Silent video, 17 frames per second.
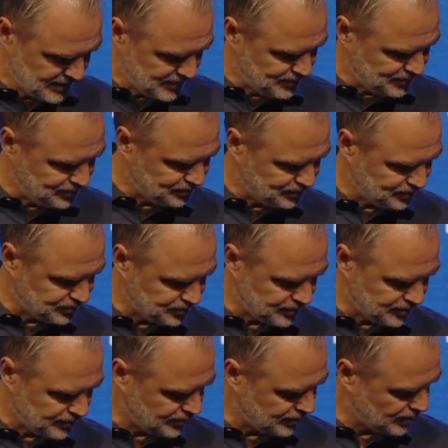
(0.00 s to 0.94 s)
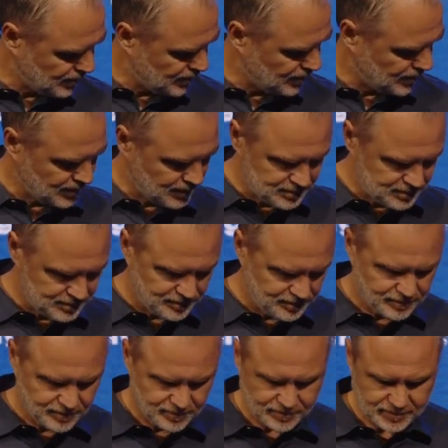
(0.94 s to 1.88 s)

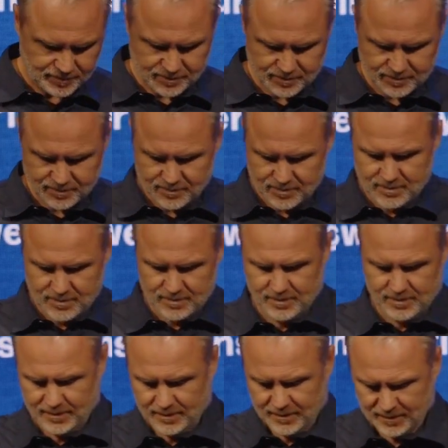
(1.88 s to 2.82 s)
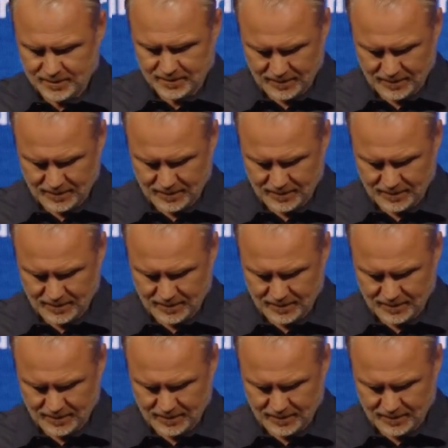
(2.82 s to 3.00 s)
Nothing is said.